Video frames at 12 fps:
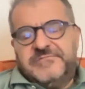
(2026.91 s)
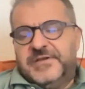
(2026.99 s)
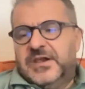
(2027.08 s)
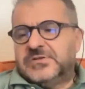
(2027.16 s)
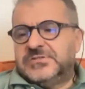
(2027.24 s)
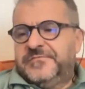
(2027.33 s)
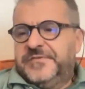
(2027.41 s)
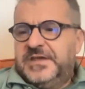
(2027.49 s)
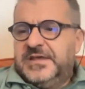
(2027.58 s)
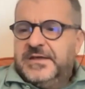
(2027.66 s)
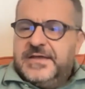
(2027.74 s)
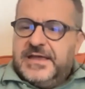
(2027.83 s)

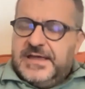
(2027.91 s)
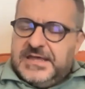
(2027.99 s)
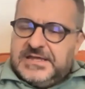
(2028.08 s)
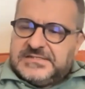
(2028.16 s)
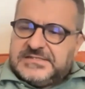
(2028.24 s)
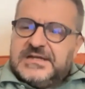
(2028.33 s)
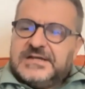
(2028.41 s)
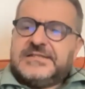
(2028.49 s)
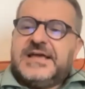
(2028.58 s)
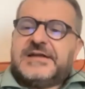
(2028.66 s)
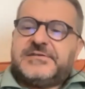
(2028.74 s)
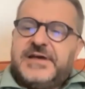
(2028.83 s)
Philosophy is
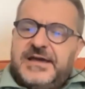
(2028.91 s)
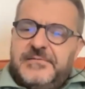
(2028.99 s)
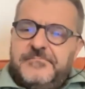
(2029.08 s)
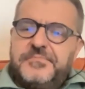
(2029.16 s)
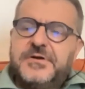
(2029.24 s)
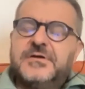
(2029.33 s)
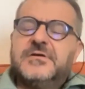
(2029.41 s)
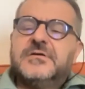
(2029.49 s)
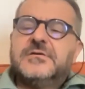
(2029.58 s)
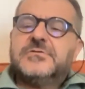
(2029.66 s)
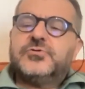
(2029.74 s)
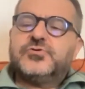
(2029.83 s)
the attempt
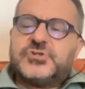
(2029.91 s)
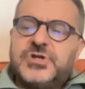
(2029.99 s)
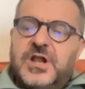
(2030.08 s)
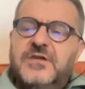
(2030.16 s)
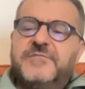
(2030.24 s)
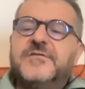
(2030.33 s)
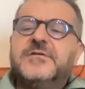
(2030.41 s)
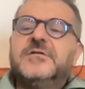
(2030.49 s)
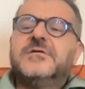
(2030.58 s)
to solve